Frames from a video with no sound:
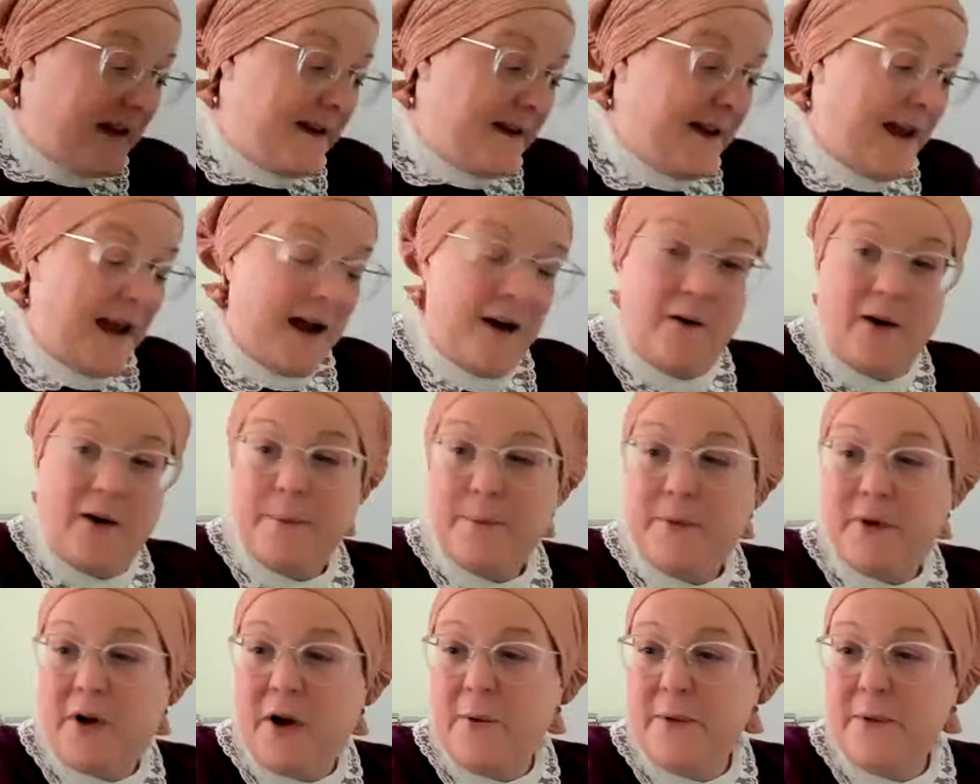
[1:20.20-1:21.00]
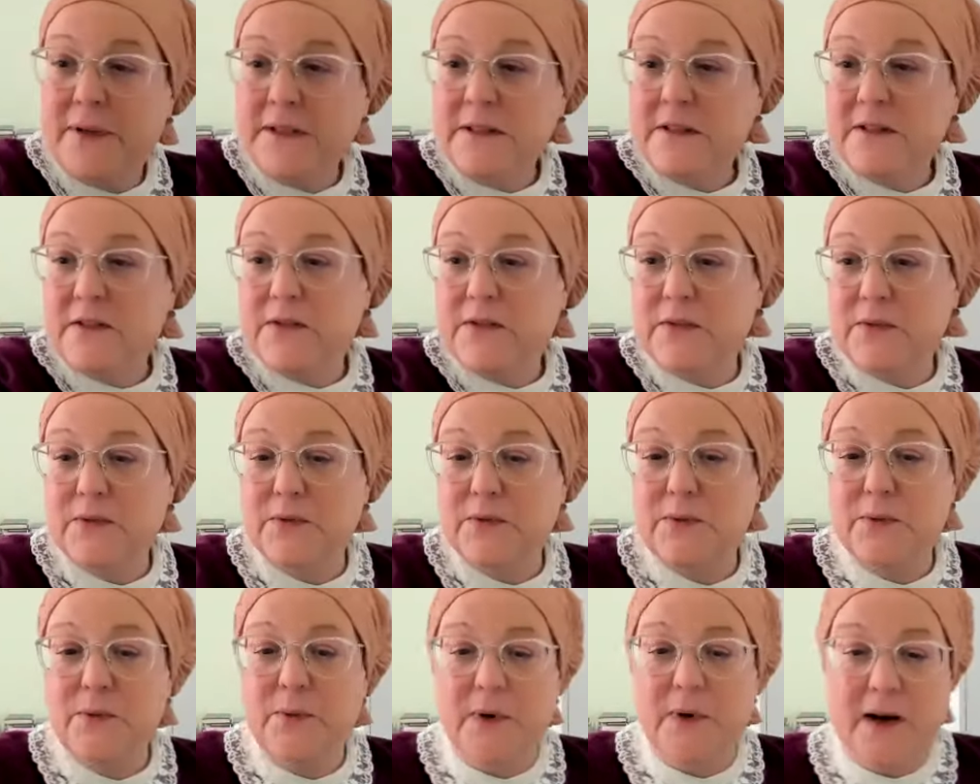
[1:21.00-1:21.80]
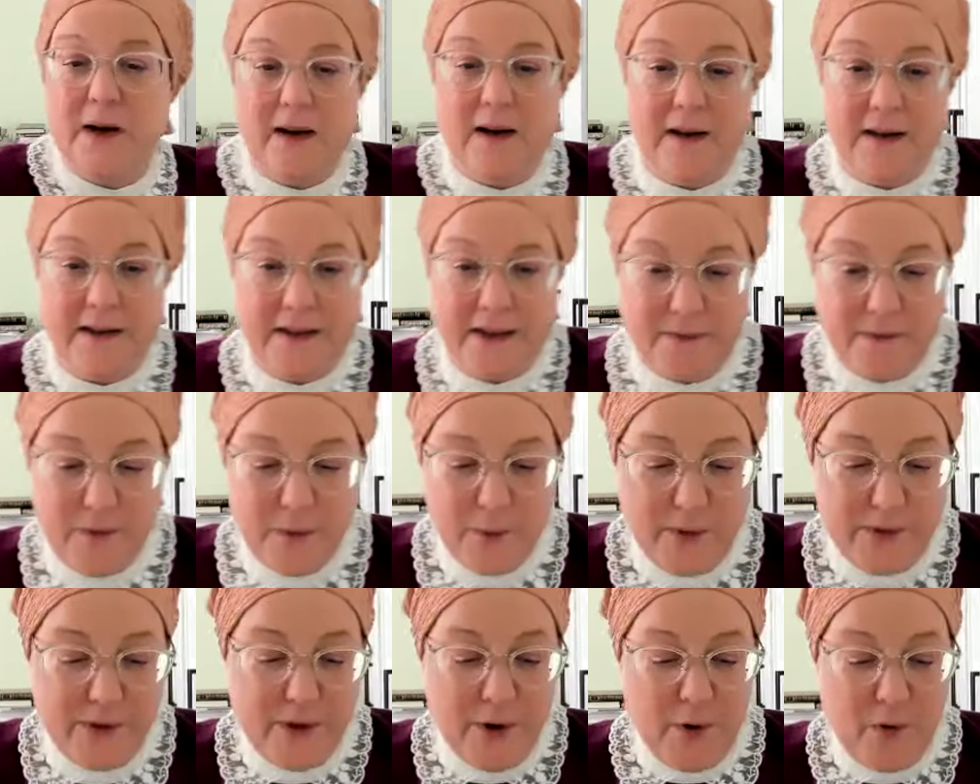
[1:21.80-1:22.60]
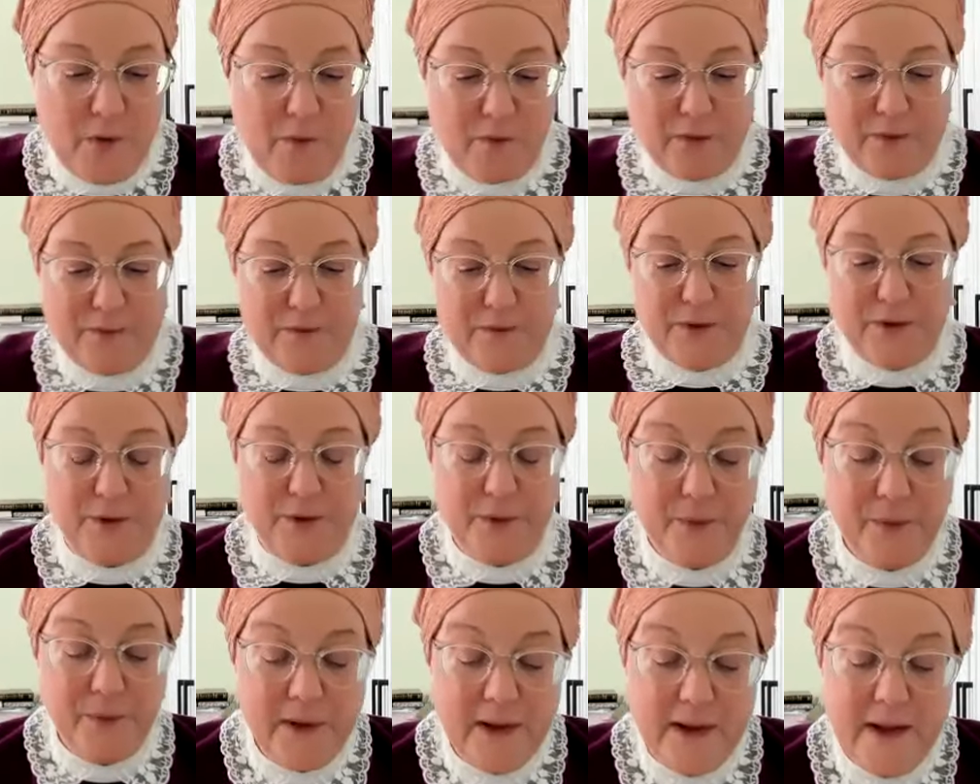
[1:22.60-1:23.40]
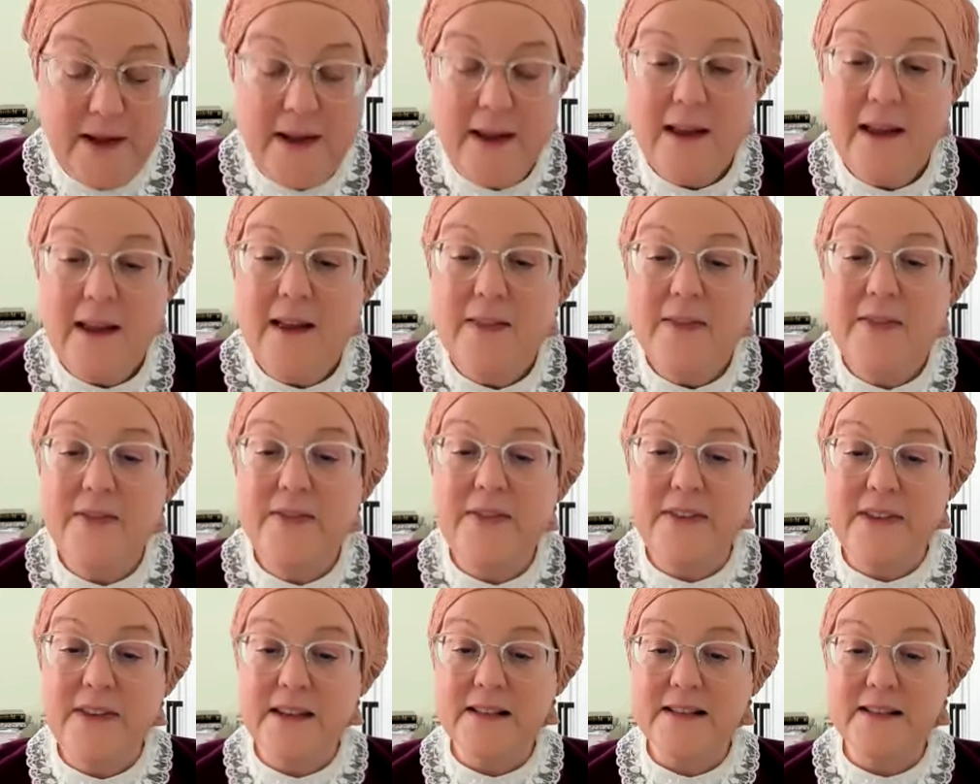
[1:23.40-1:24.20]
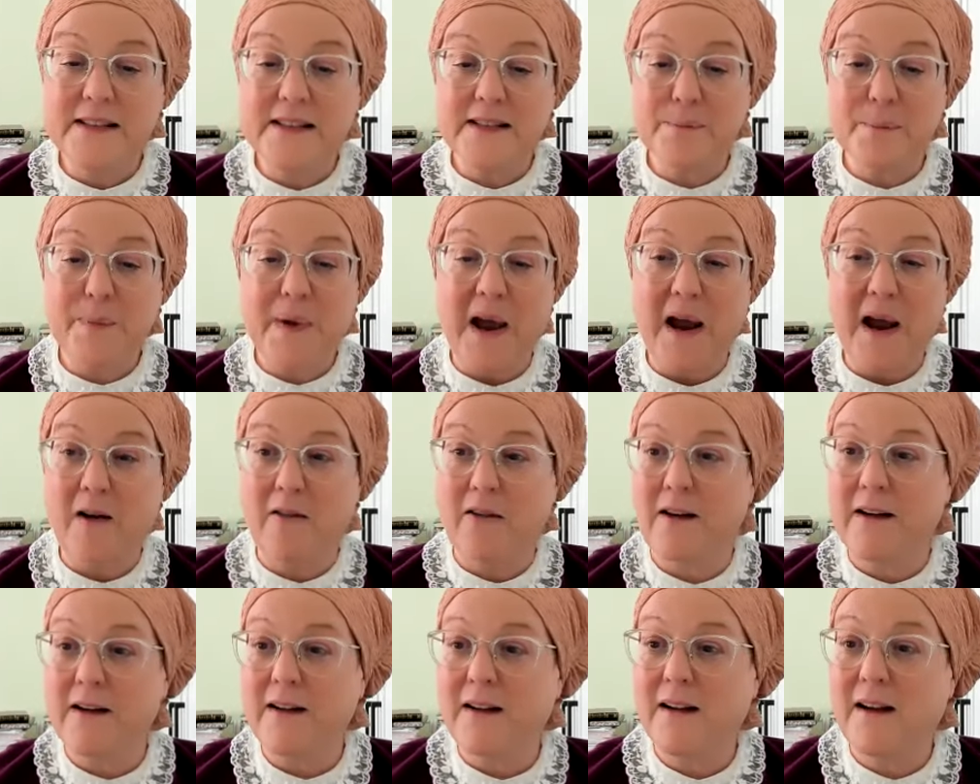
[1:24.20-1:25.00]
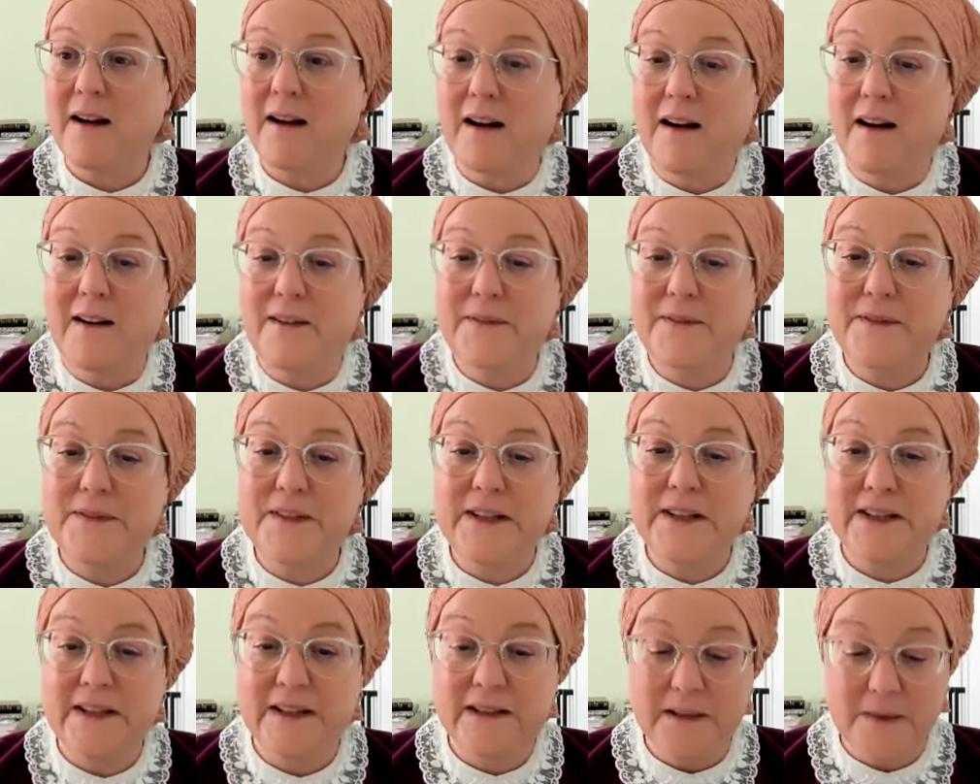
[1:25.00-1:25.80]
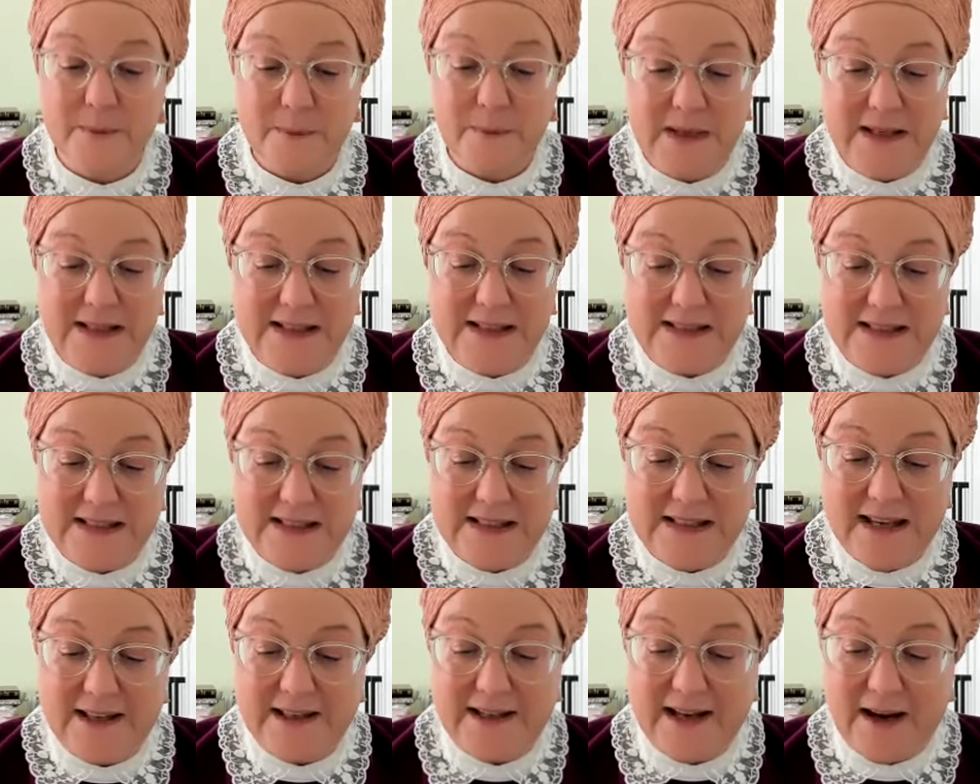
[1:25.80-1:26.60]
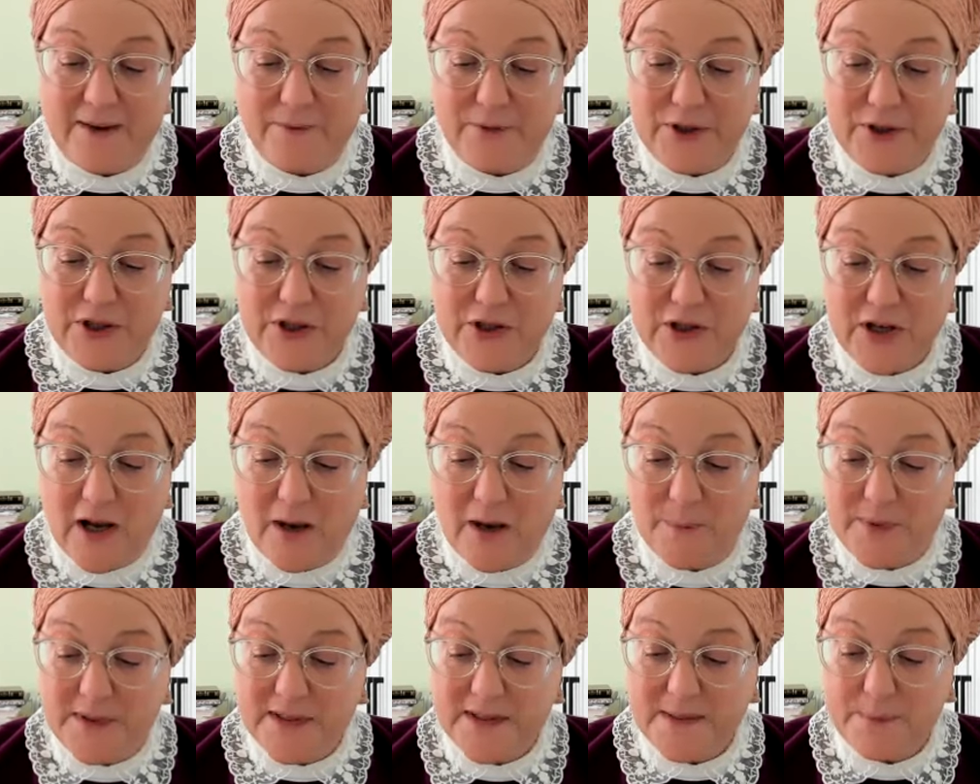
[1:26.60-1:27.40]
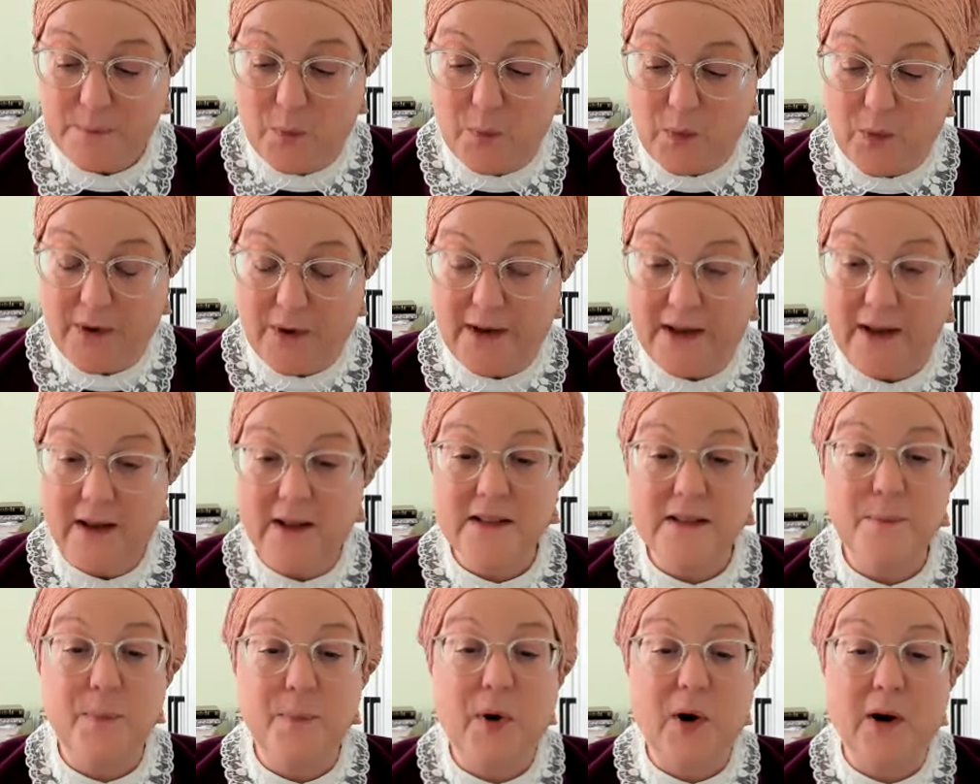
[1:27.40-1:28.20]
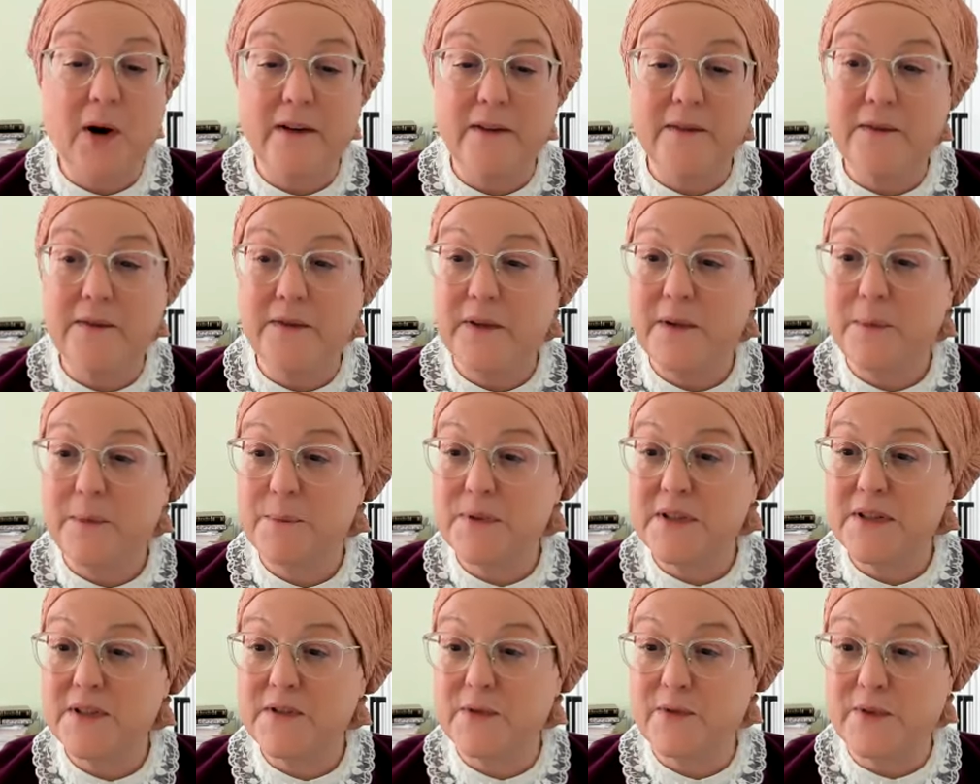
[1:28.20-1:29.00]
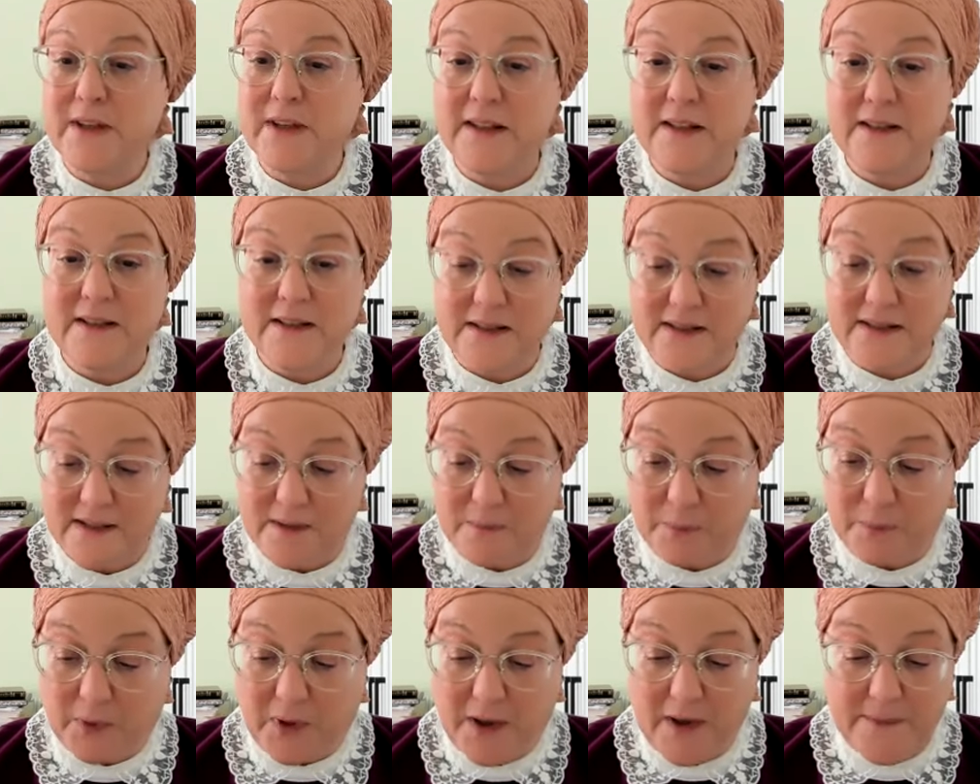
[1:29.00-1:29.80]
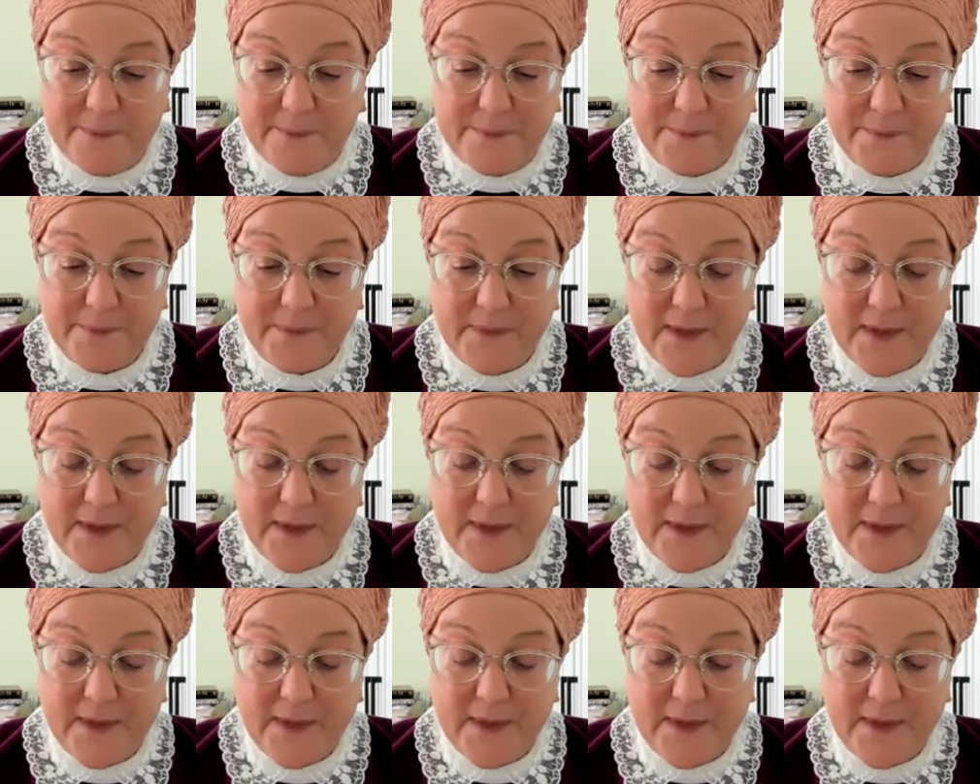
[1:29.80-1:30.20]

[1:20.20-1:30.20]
Now I'm going to give you an overview. This parak of Tehillim is said every Shabbos morning as part of Psuki to Zimra.